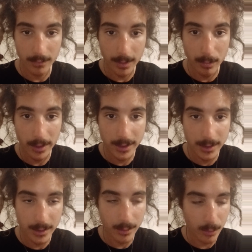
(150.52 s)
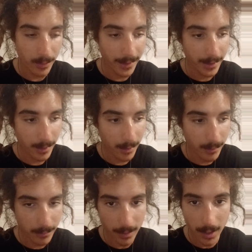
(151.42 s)
vibrational rate
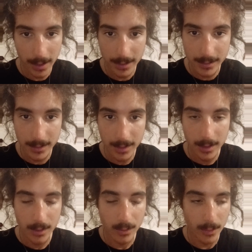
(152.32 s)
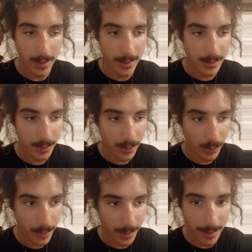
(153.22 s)
of light, right? So
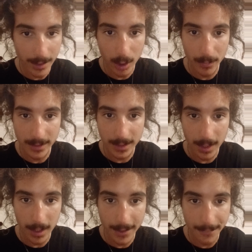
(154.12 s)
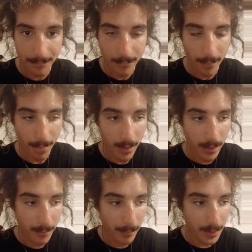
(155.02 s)
you can come into light,
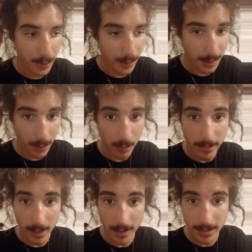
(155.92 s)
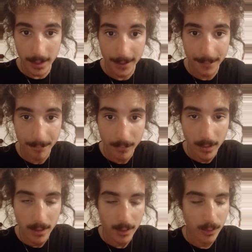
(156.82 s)
but you can go beyond light,
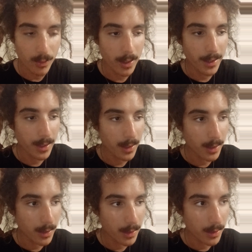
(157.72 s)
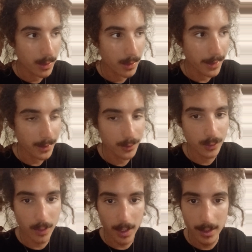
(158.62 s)
right? Uh,
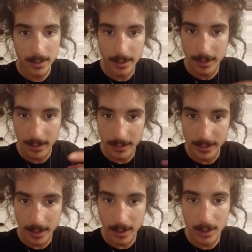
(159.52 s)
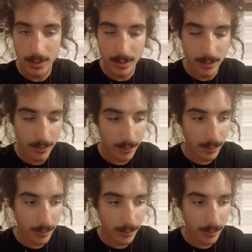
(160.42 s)
into higher and subtler